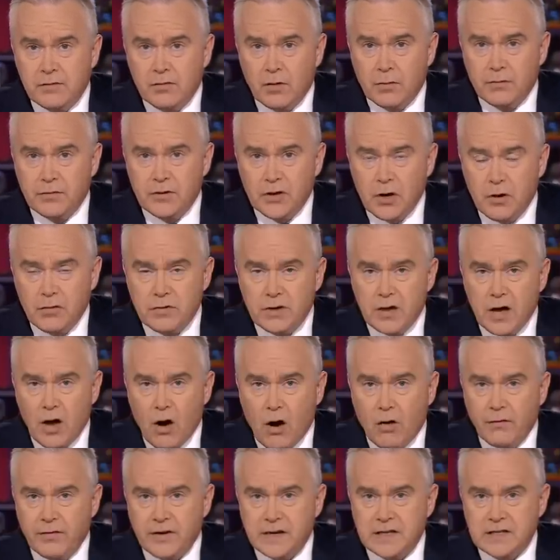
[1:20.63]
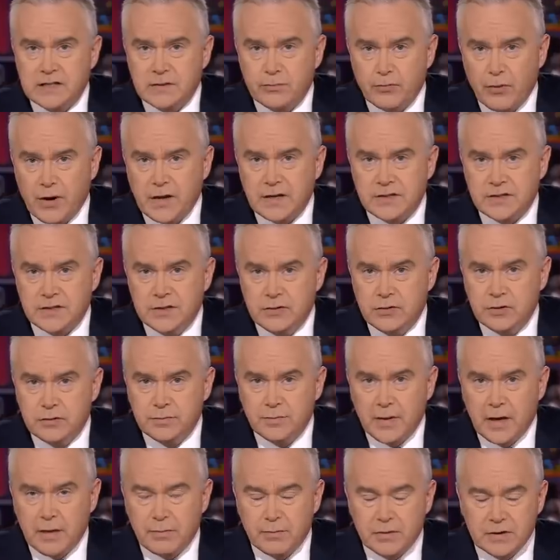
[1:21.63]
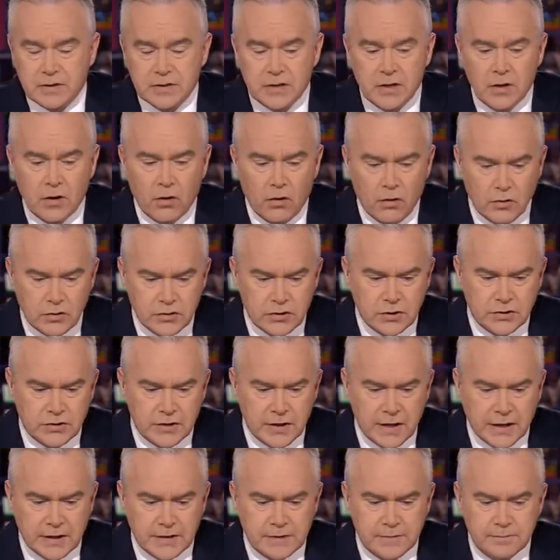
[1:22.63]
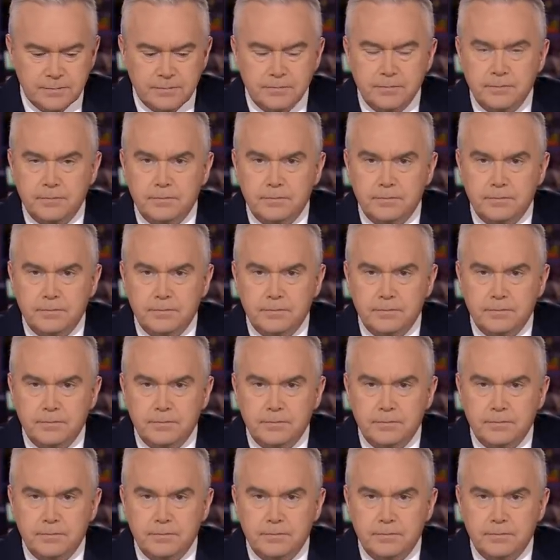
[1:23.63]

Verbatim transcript: from the owner of Express newspapers, also tonight.